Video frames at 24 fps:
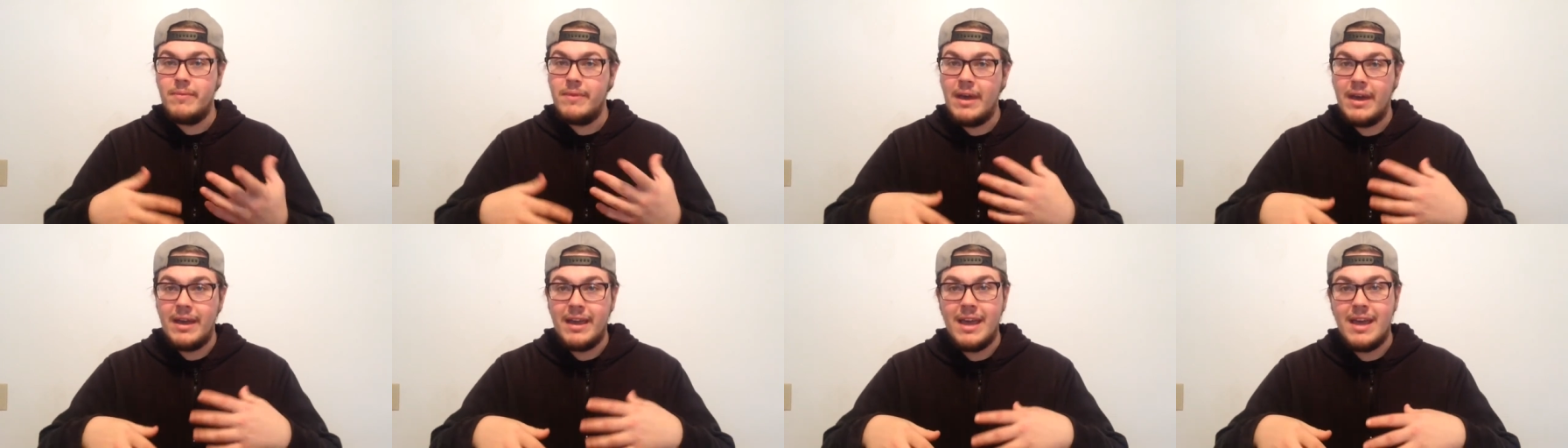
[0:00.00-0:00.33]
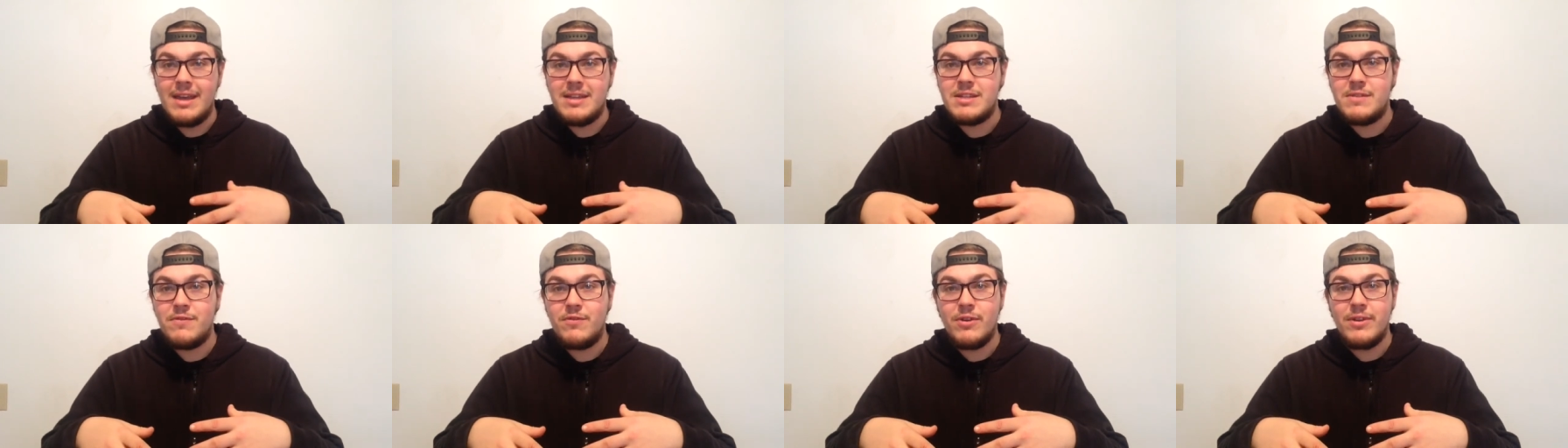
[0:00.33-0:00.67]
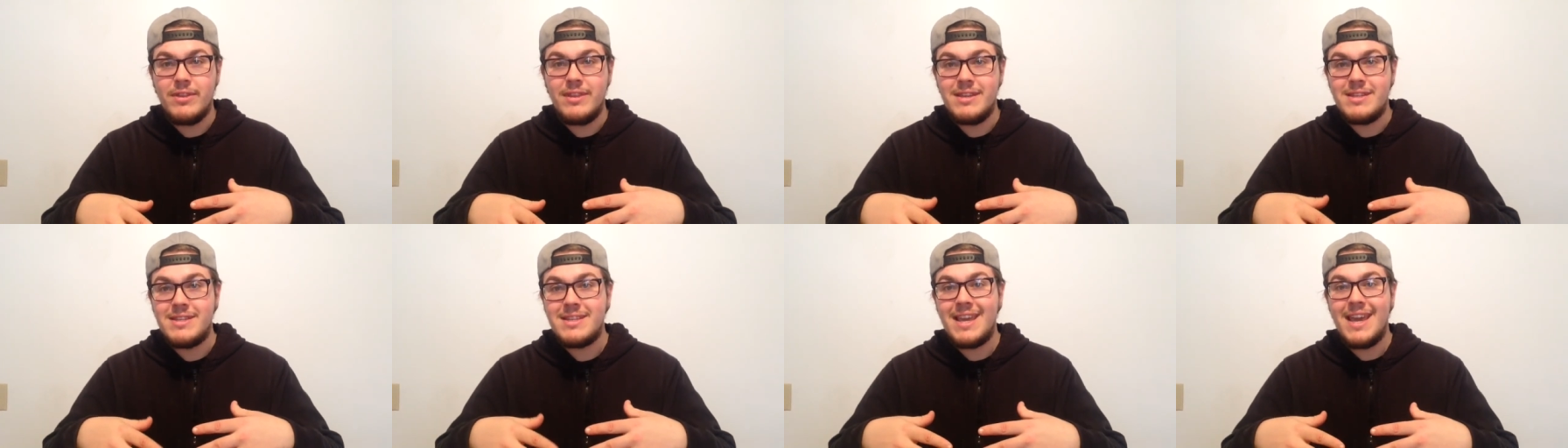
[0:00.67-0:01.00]
I guess for
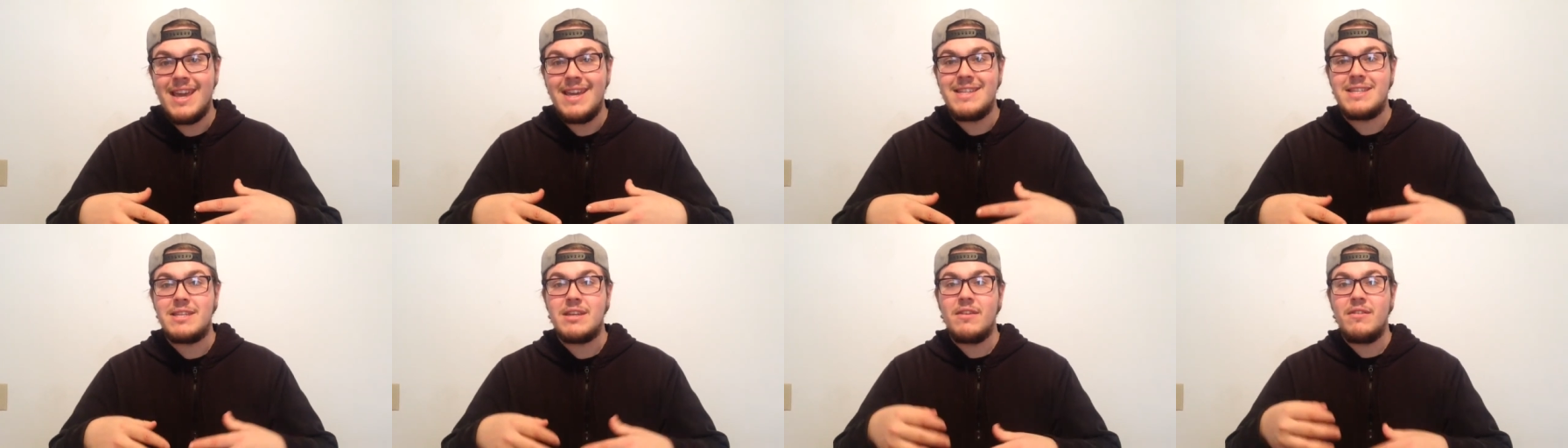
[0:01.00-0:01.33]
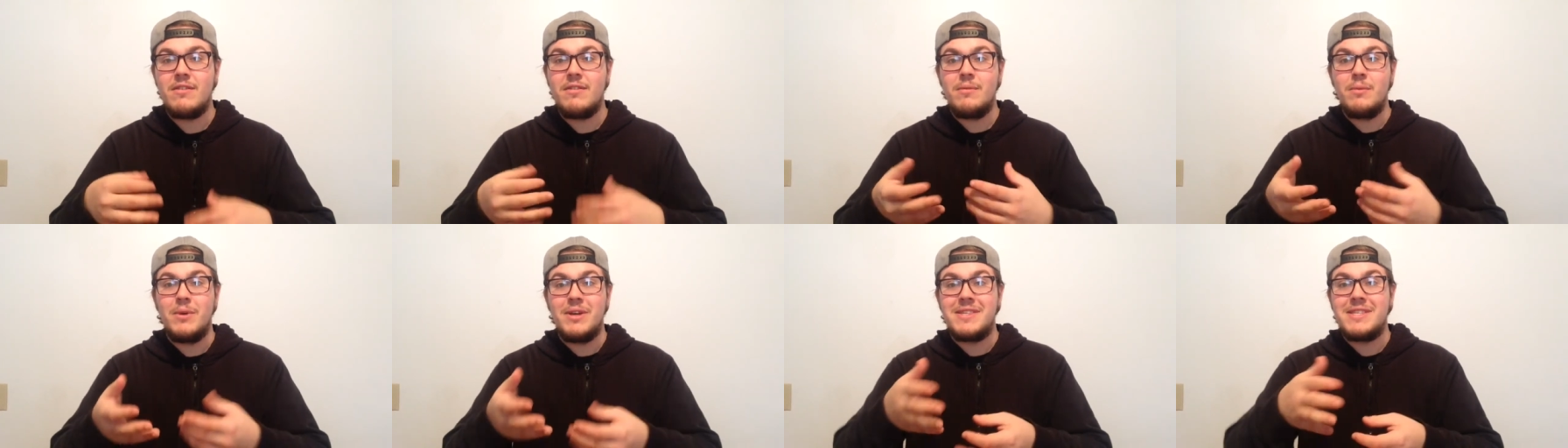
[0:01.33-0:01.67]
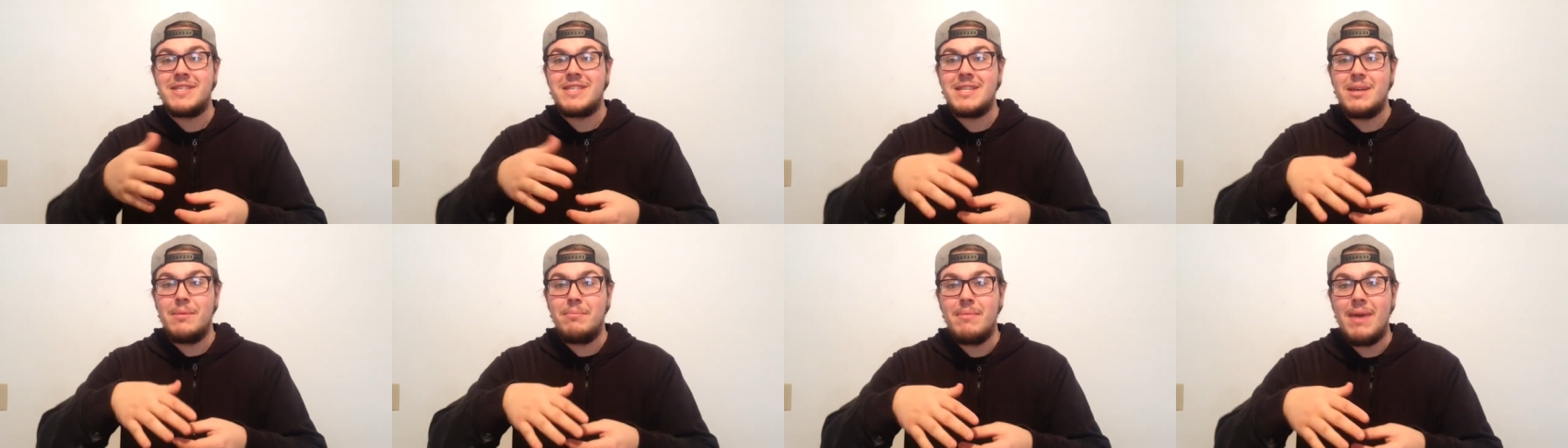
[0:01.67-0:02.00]
this case, with
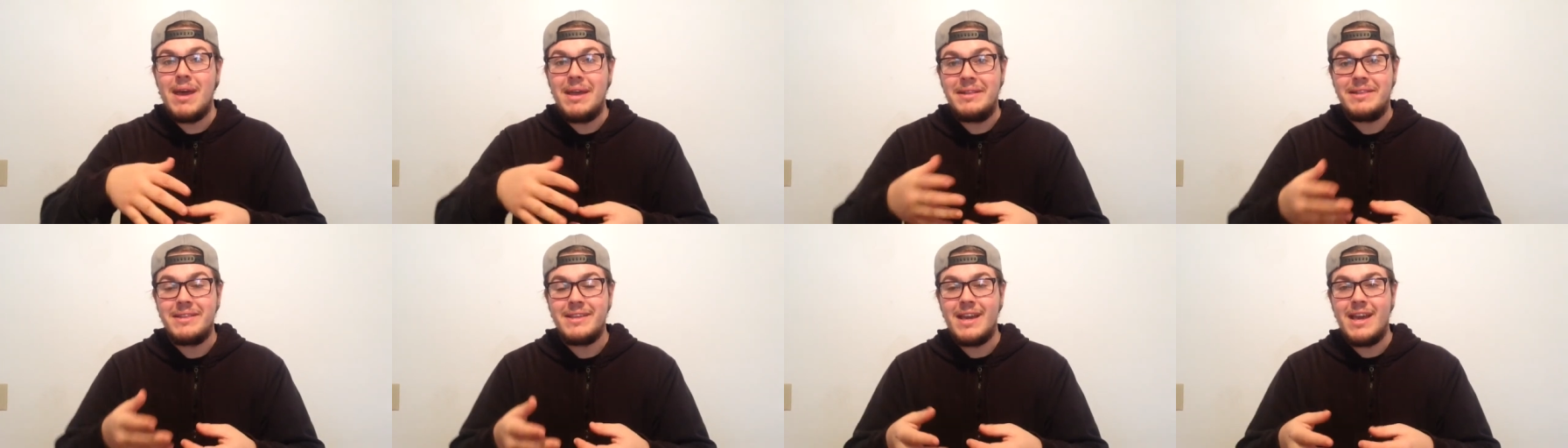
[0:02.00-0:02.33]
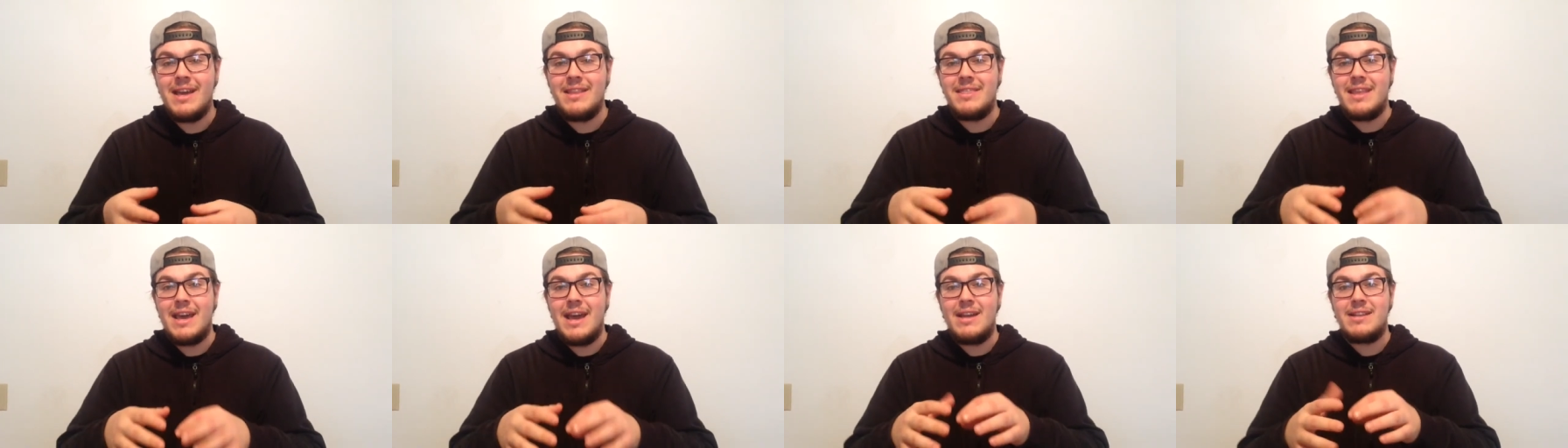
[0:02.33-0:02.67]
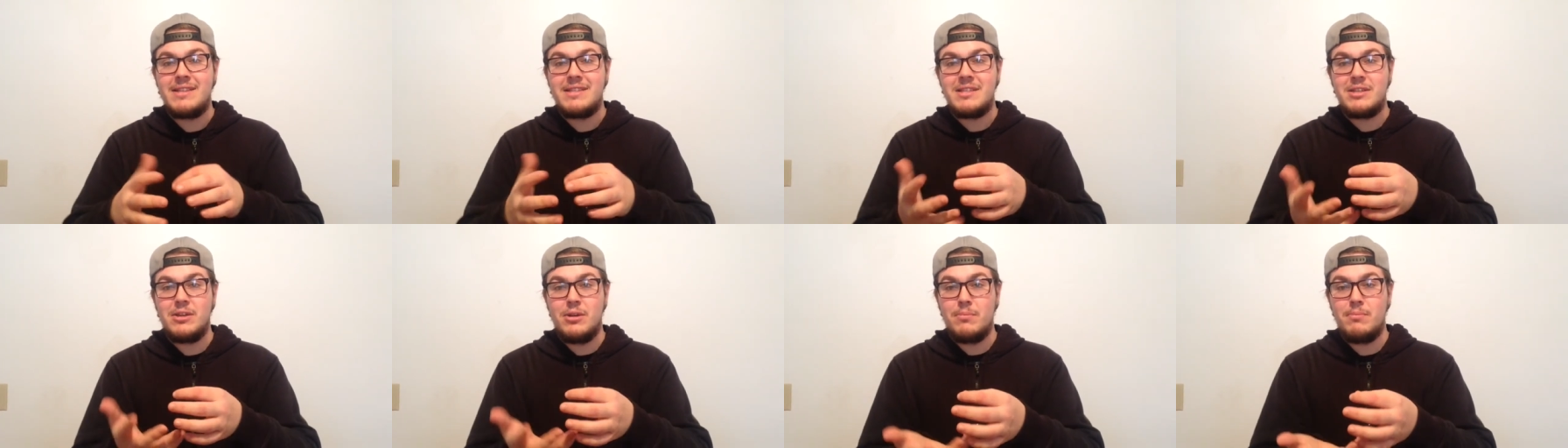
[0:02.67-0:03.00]
cement and
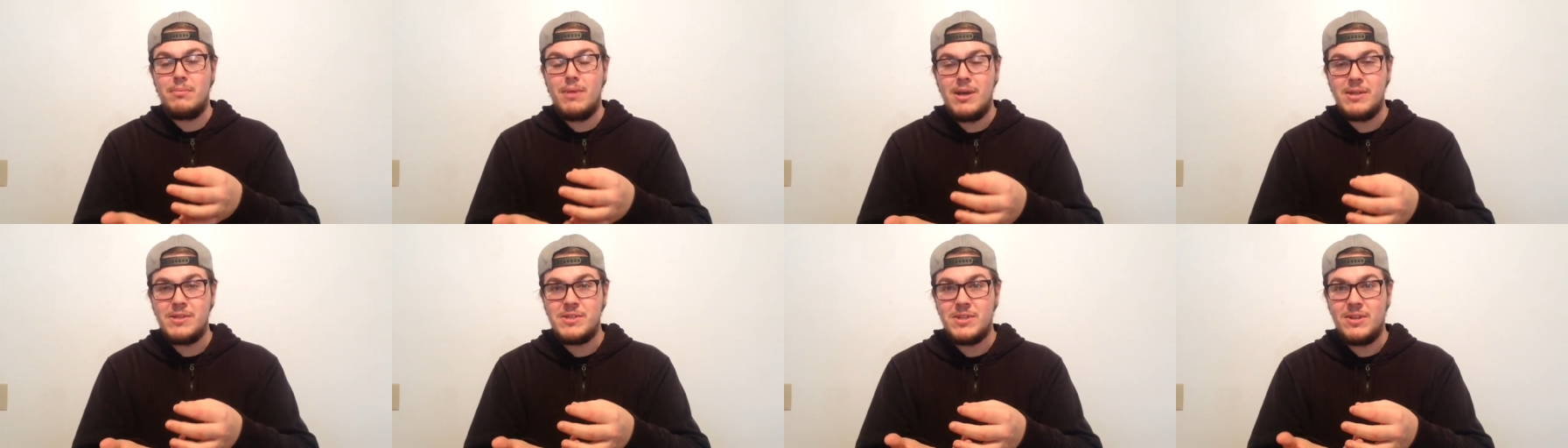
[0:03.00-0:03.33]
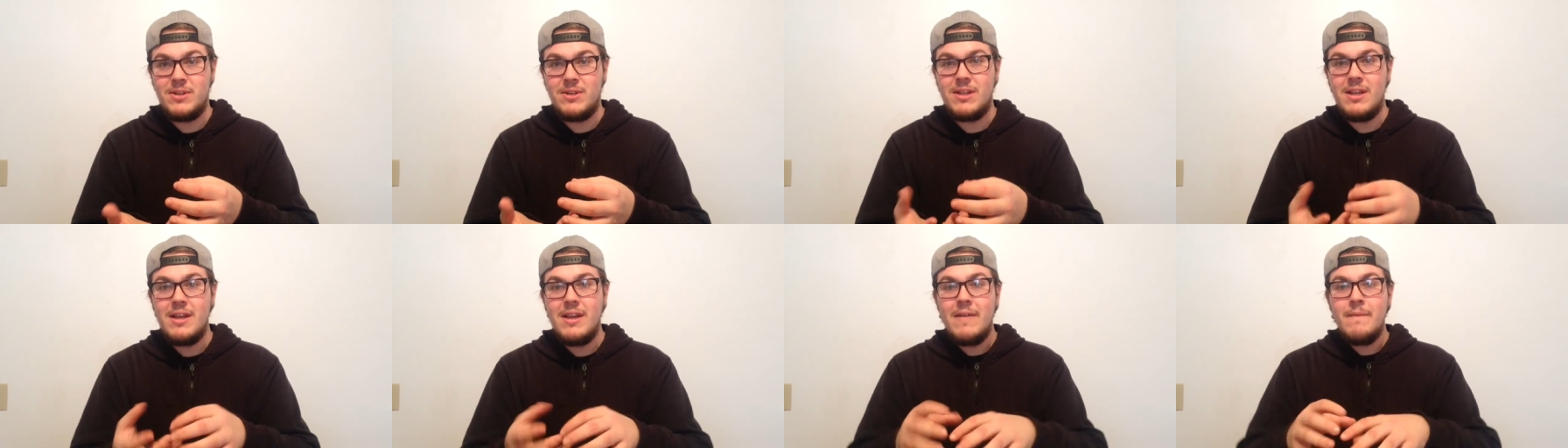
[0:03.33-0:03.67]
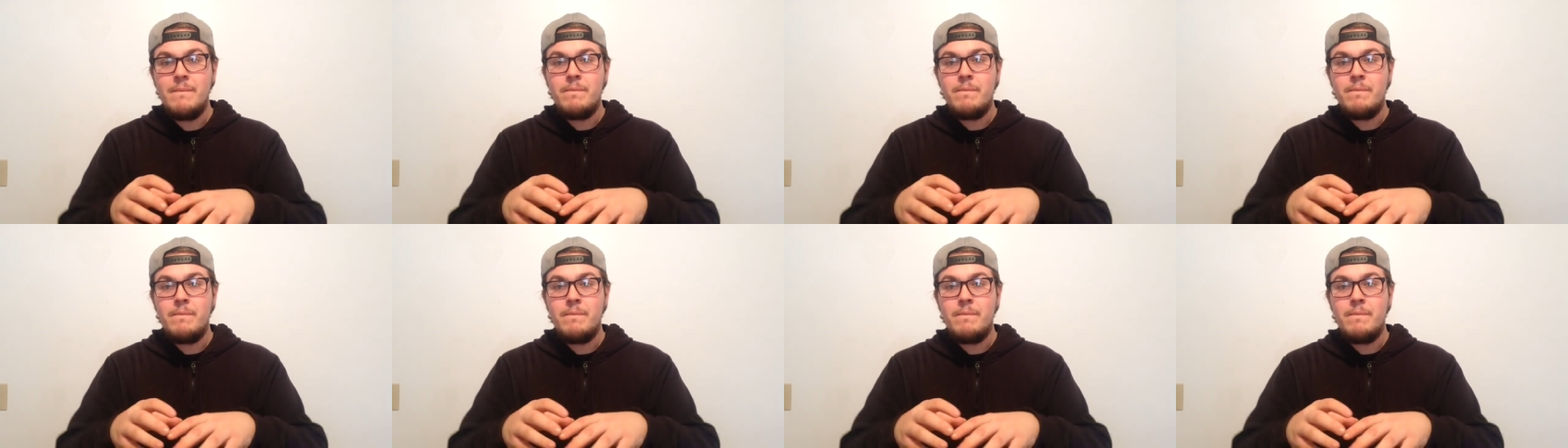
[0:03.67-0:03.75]
that's your muscle